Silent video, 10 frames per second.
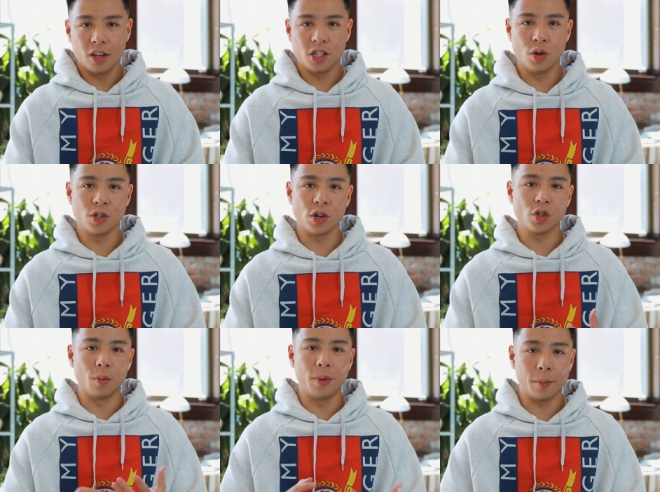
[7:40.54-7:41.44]
Siri is
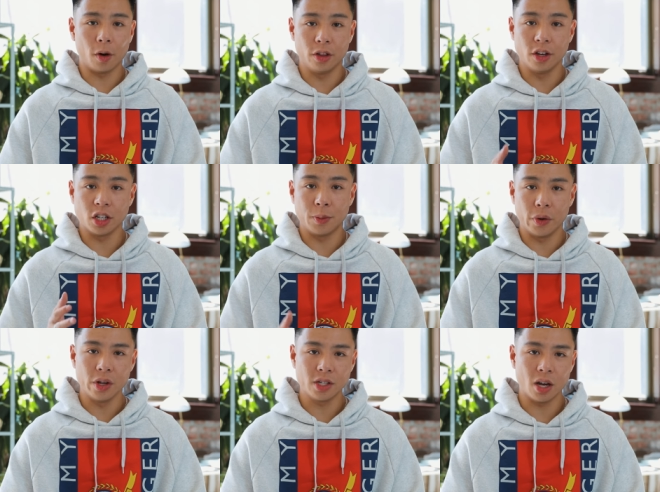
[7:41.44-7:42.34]
also a big part of the
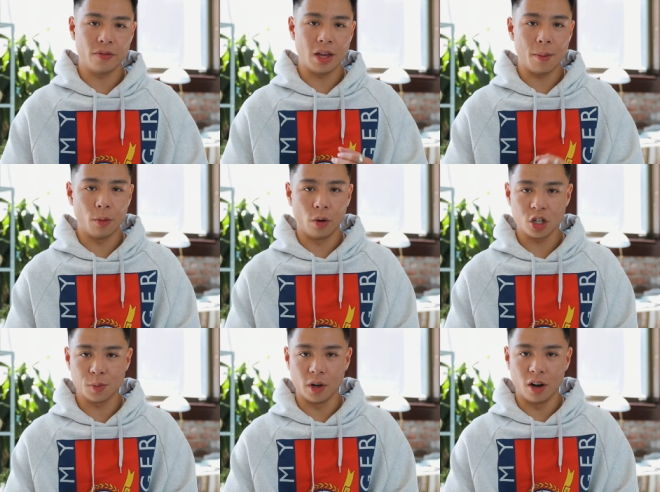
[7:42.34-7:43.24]
experience of the Apple
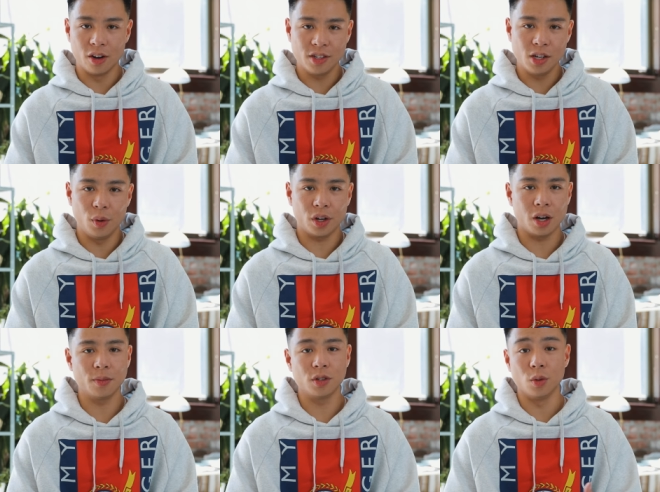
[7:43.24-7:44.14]
Watch, but honestly, when it
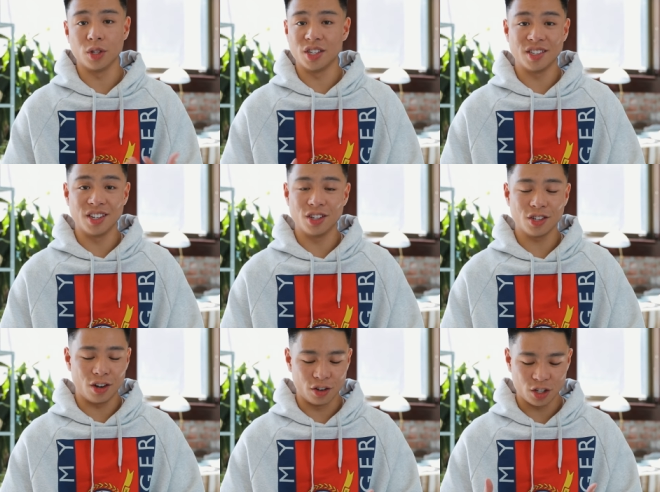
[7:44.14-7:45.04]
comes to
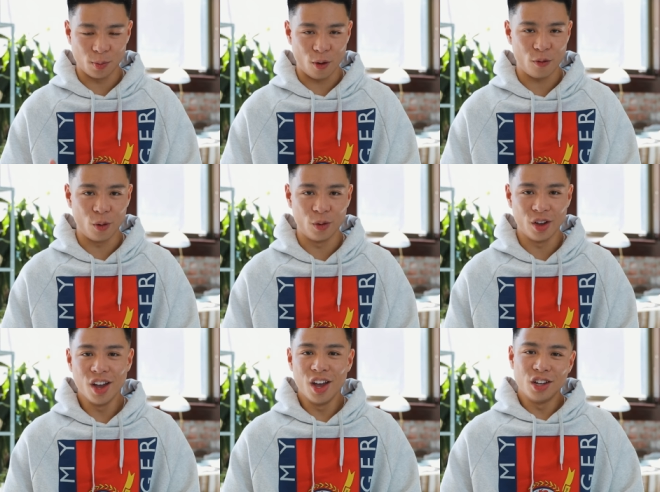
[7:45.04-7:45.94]
assistance on a smartphone,